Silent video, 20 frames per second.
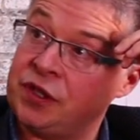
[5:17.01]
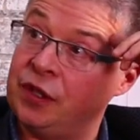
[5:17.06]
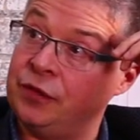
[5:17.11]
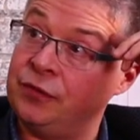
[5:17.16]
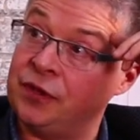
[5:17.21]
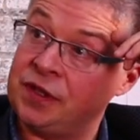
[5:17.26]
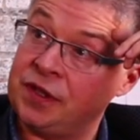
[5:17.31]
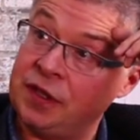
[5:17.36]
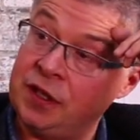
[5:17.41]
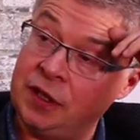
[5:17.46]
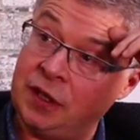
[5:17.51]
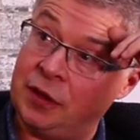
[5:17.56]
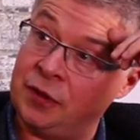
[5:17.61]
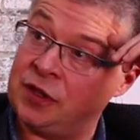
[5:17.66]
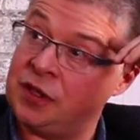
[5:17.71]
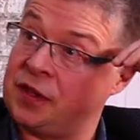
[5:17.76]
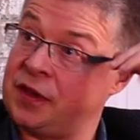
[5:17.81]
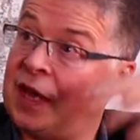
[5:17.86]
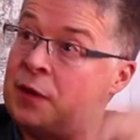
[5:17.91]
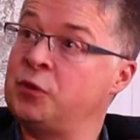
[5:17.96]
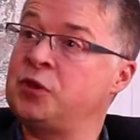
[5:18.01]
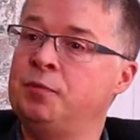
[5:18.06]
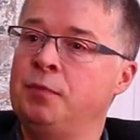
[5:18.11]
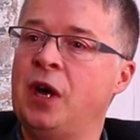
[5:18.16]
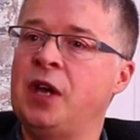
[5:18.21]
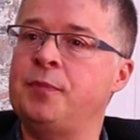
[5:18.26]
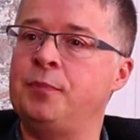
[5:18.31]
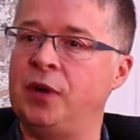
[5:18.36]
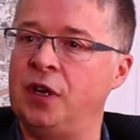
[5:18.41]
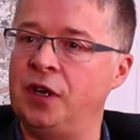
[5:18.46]
for you know, so that was my
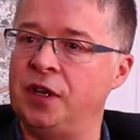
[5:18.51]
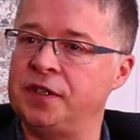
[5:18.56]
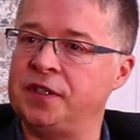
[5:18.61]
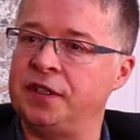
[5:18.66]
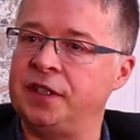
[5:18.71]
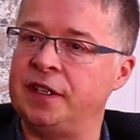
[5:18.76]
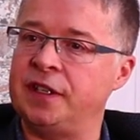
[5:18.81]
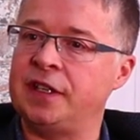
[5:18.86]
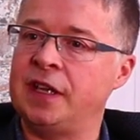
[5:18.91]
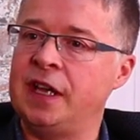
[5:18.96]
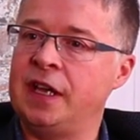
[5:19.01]
part in it.